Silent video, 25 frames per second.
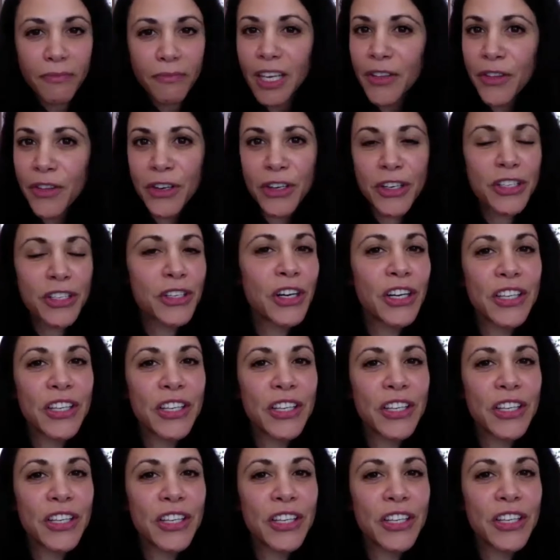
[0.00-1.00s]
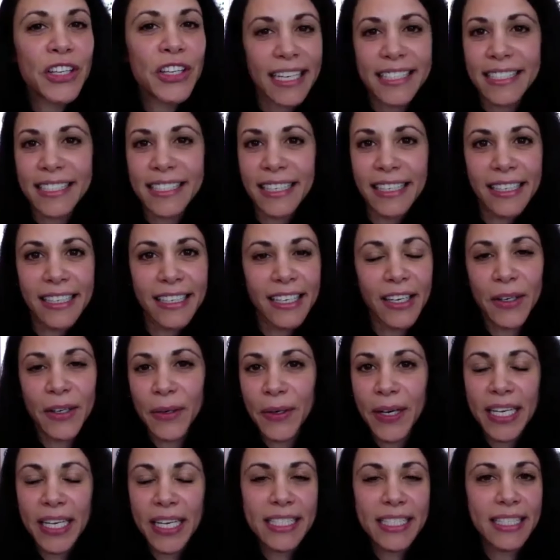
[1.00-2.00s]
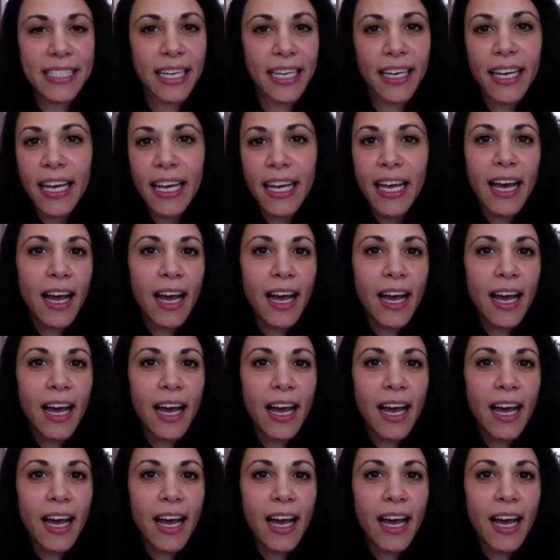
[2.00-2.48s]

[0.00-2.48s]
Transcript: they're just constantly texting, and next thing,